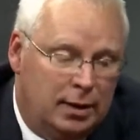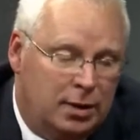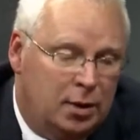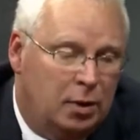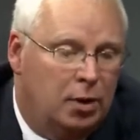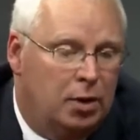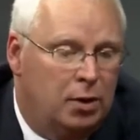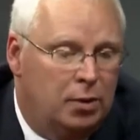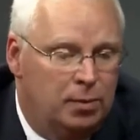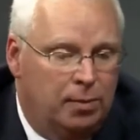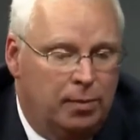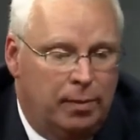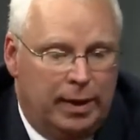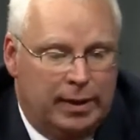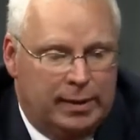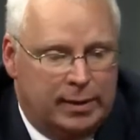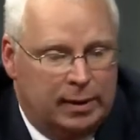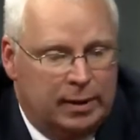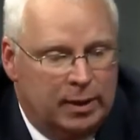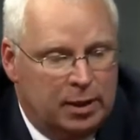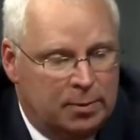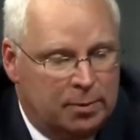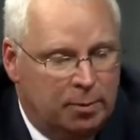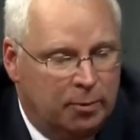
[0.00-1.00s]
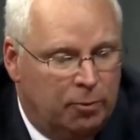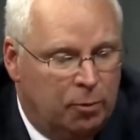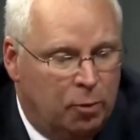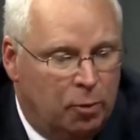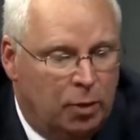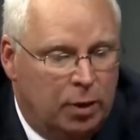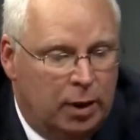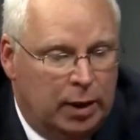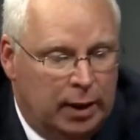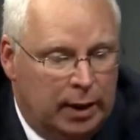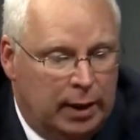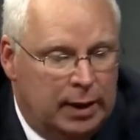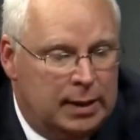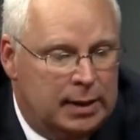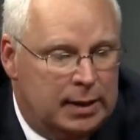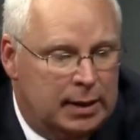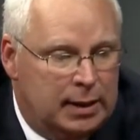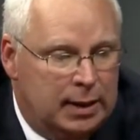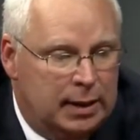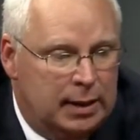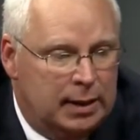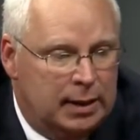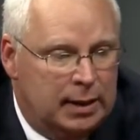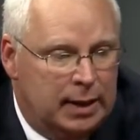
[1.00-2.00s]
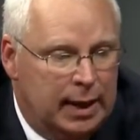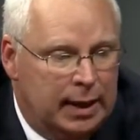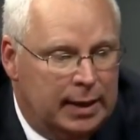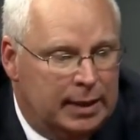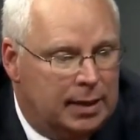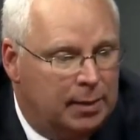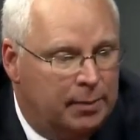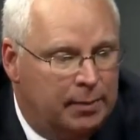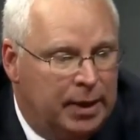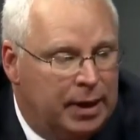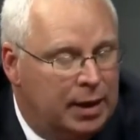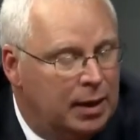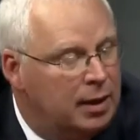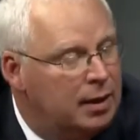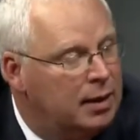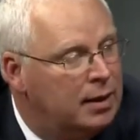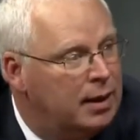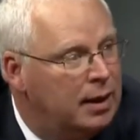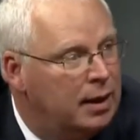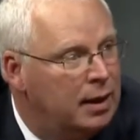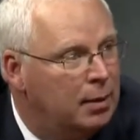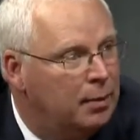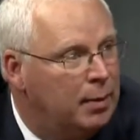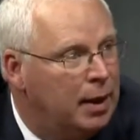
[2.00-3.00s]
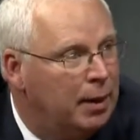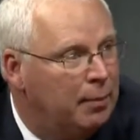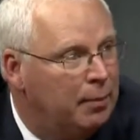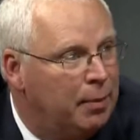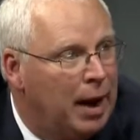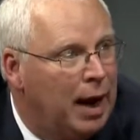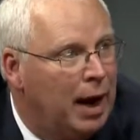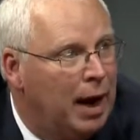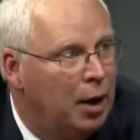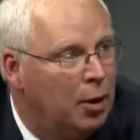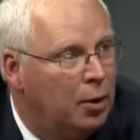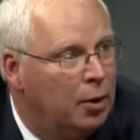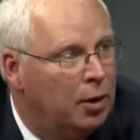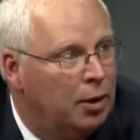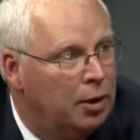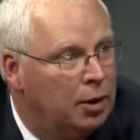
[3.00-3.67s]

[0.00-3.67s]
so you mentioned this before, it ends up being a thing about power,